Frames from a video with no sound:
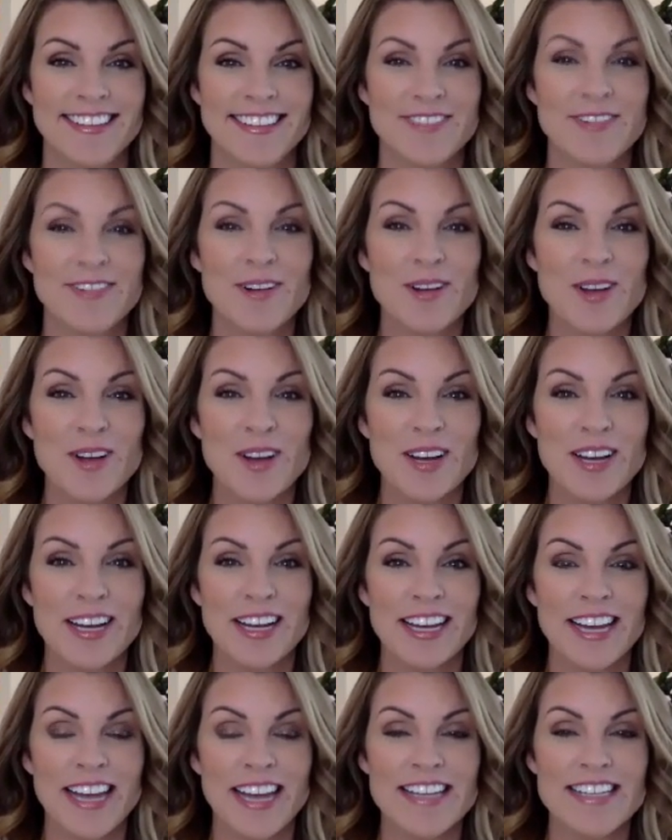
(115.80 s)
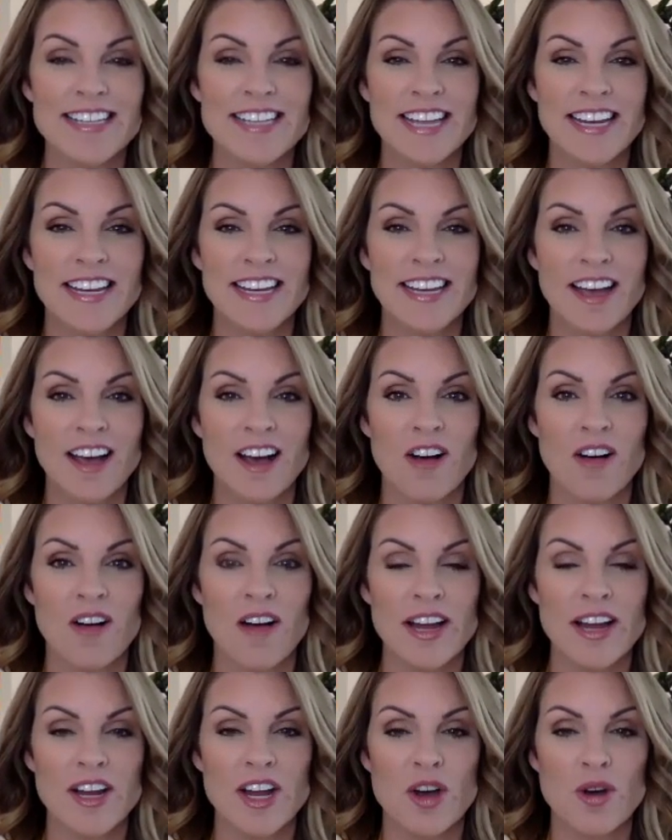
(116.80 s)
Well, good. And Danielle,
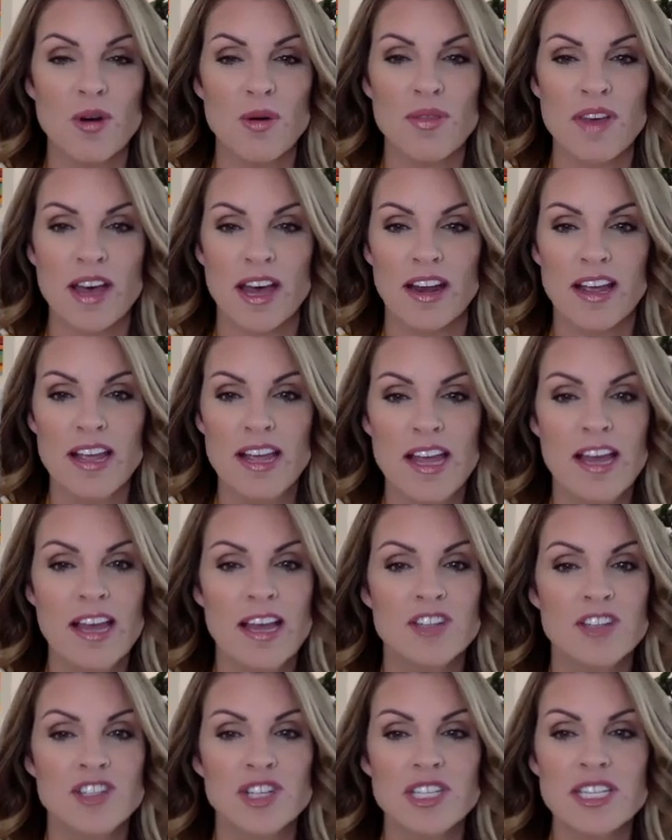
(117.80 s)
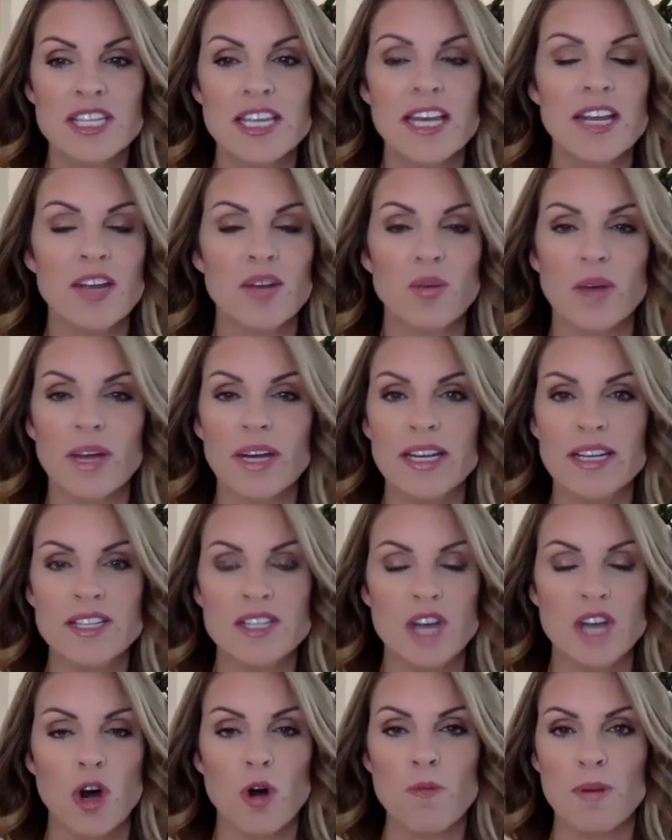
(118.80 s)
I know that just getting ready
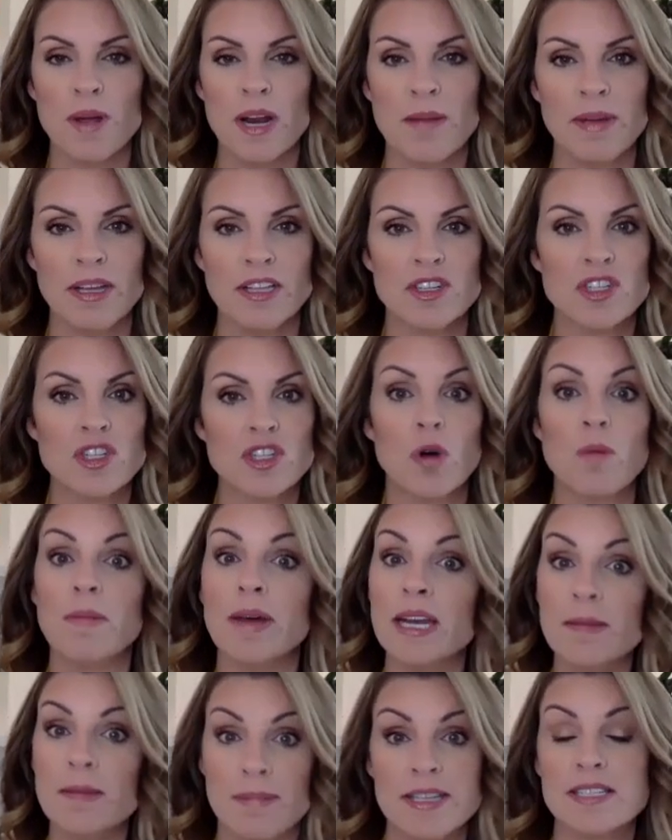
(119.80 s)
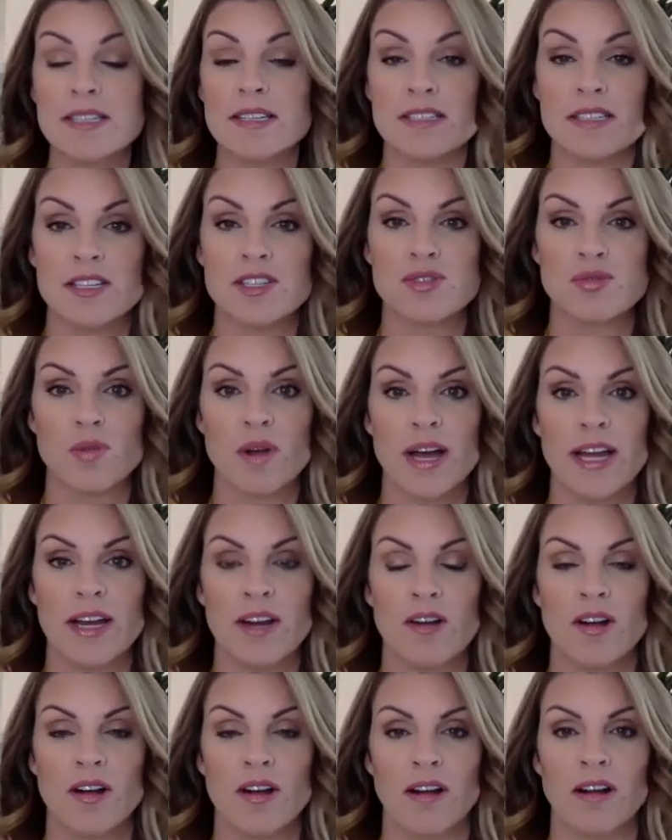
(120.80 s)
to open, I mean, so many businesses, right,
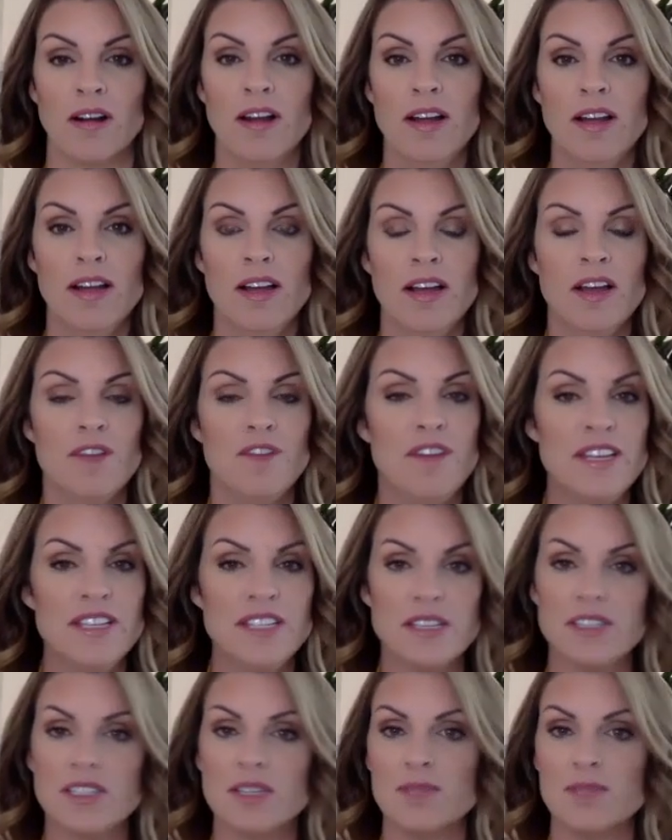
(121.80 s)
are facing some